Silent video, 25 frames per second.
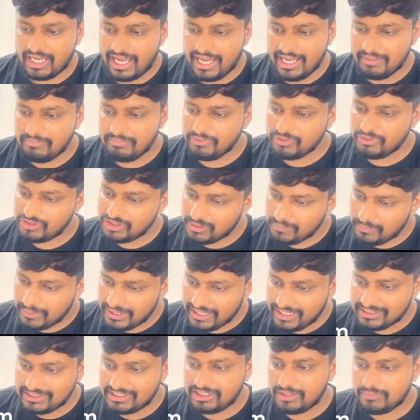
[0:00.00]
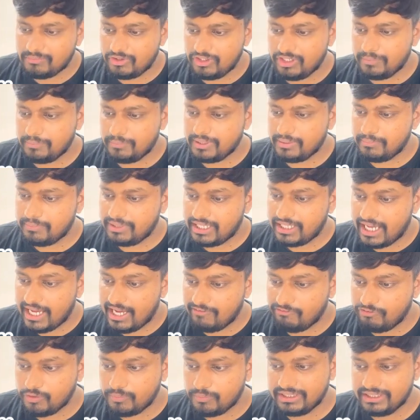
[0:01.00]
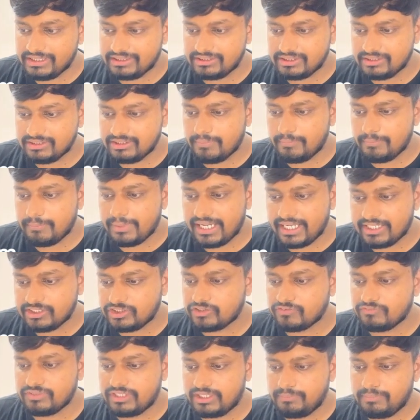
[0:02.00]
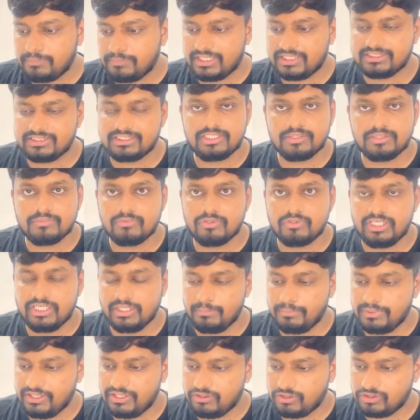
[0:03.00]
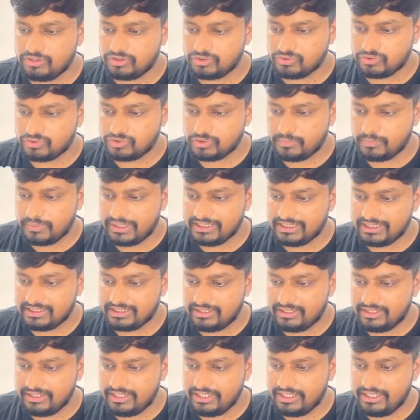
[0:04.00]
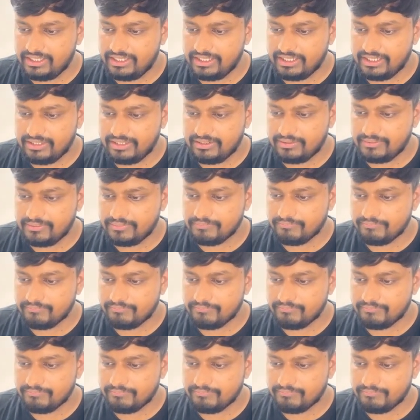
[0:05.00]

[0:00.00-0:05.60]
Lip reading: I am using paracetamol API, but I have to mention the batch of that paracetamol API also. So batch 110,